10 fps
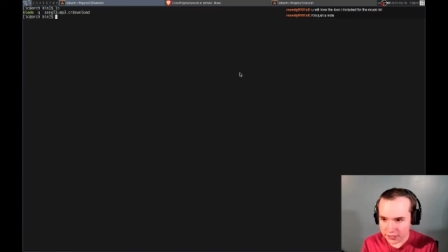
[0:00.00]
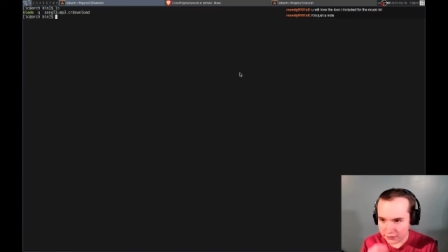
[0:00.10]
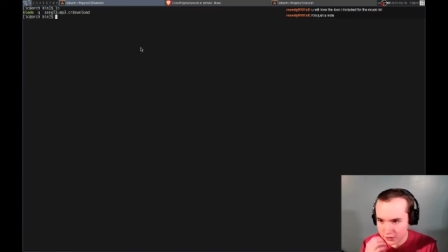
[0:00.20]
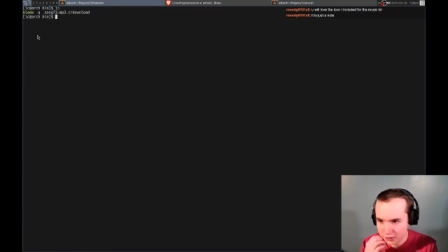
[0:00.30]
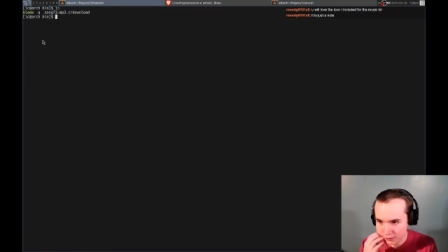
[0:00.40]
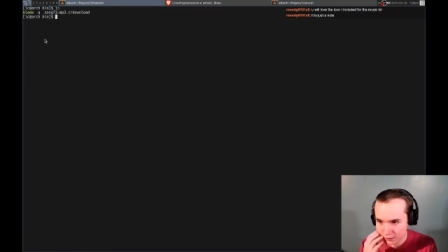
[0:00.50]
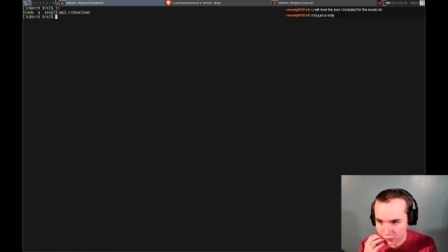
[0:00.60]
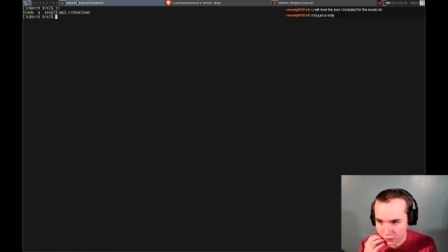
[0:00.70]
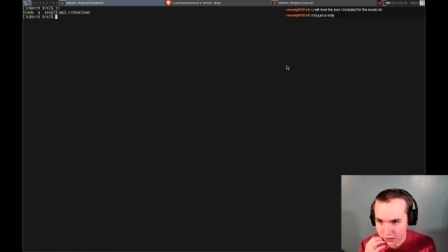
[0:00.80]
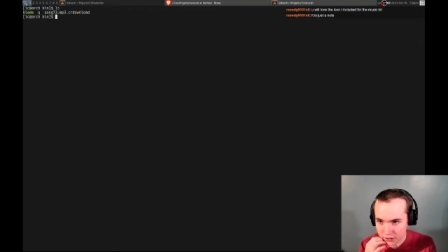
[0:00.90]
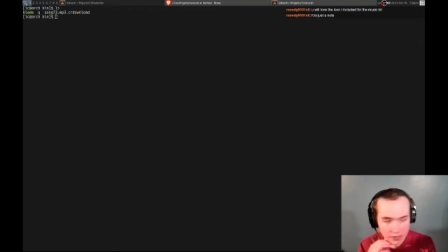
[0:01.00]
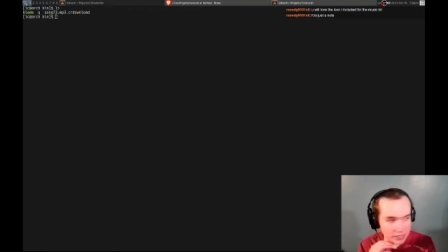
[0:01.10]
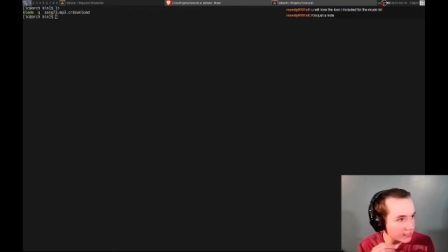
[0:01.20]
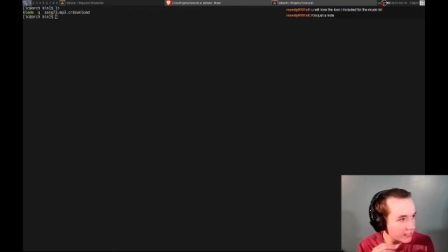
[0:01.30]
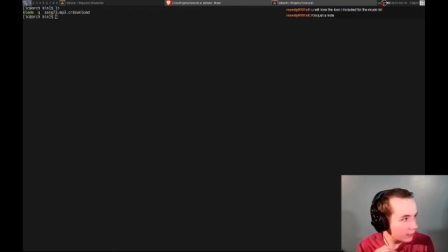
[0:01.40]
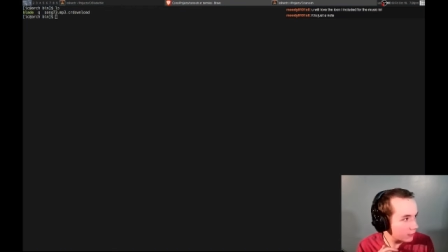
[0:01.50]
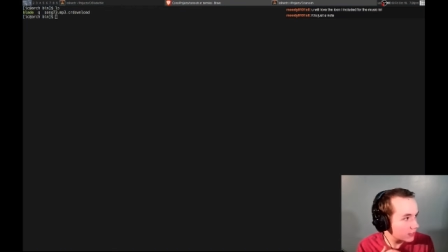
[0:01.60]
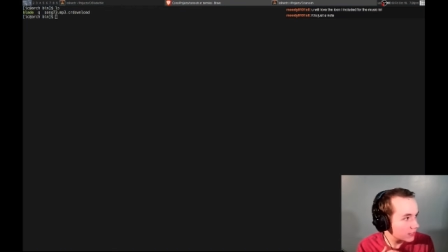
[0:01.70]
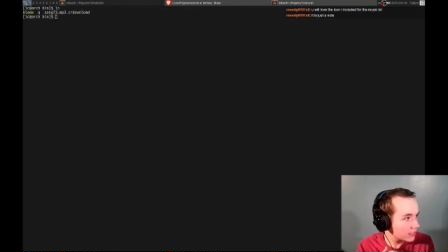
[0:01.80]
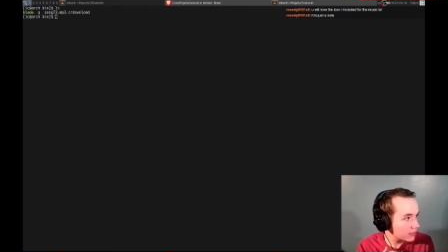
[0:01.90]
of some sort. Alright, it's downloading
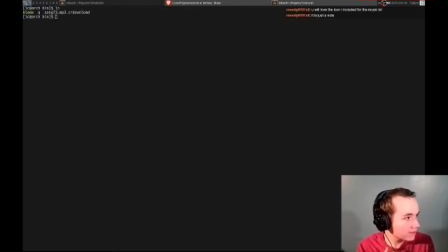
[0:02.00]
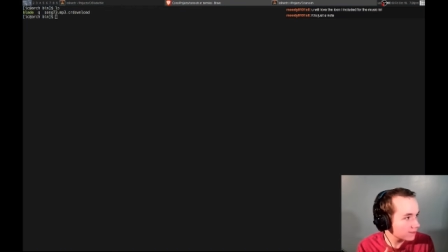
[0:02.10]
still.